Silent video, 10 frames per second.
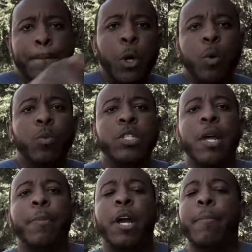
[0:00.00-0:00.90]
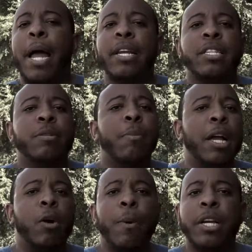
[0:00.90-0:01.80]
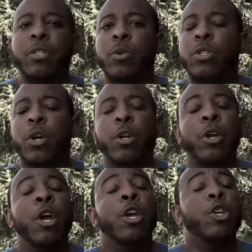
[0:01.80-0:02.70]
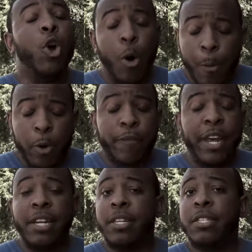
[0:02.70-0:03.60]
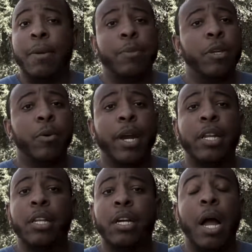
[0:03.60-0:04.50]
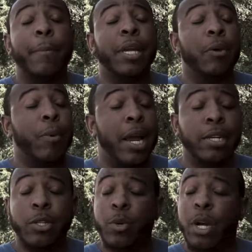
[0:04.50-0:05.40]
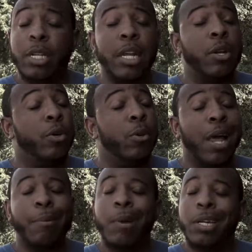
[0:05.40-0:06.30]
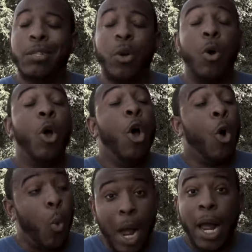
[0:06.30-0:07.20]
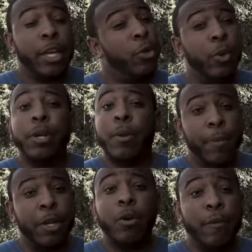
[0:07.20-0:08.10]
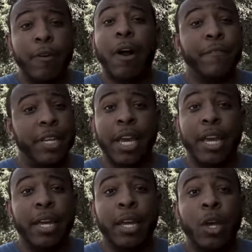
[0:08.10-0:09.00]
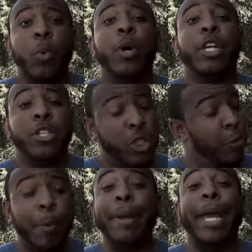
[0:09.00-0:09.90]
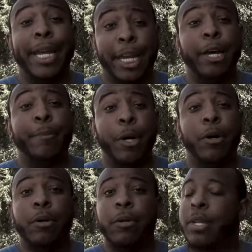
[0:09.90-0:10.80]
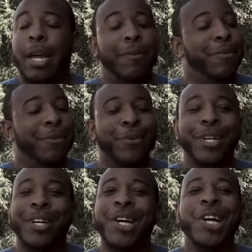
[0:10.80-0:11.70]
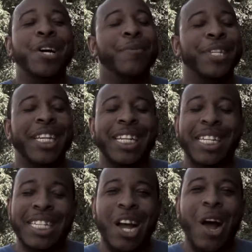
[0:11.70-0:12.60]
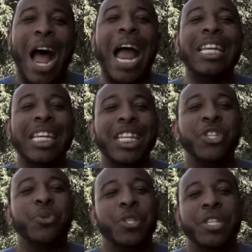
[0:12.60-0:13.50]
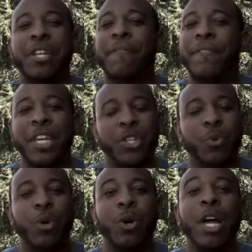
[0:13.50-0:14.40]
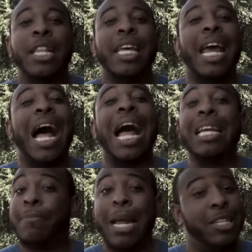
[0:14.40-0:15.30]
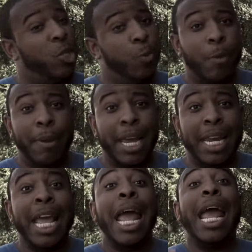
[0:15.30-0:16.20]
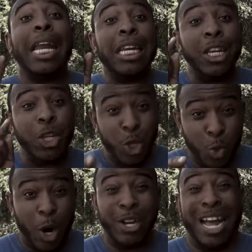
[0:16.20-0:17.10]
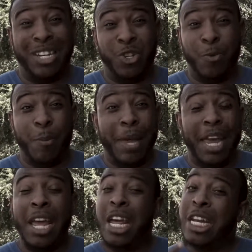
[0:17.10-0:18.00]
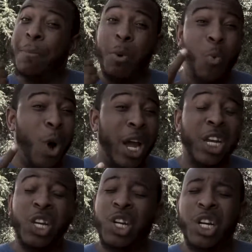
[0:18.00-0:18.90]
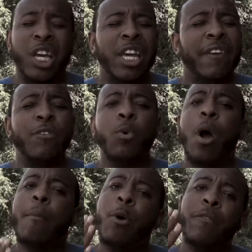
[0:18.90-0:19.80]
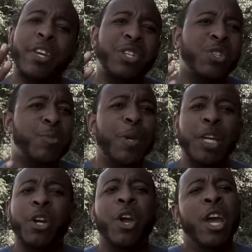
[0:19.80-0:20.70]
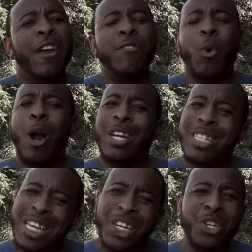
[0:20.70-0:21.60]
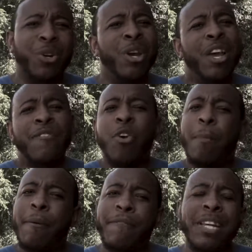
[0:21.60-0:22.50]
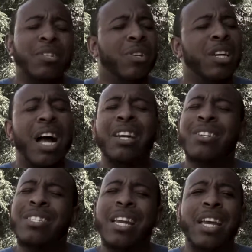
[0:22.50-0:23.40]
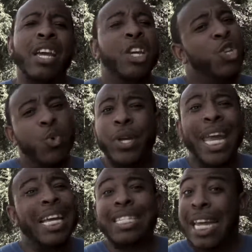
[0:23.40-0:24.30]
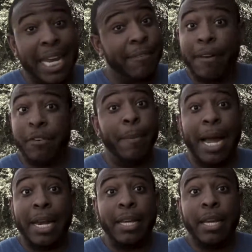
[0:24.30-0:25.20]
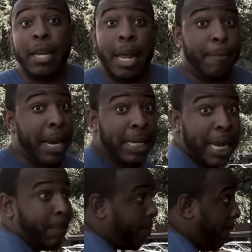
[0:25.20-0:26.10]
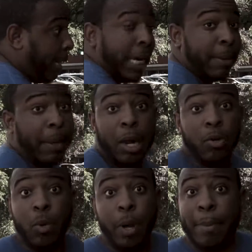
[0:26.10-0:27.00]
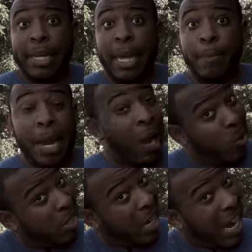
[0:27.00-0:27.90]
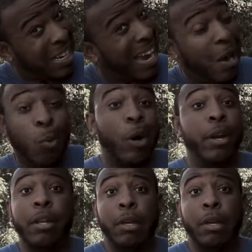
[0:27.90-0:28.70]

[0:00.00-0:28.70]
Boom, what's up everybody? This is Michael Maestro Turner. You're motivated to something greater. Look, I'm gonna get right into it because I know you like Maestro. Why are you in the middle of RVA with a Superman get up on? Like for real. But check this out. I needed you to see the visual that I am not Superman and you are not Superman. Number one, look, if you are a motivational speaker, if you are a teacher, if you are a professor, look, understand, you can't save everybody. Like my cape, my cape, I don't know where my cape at. I don't even think I got one.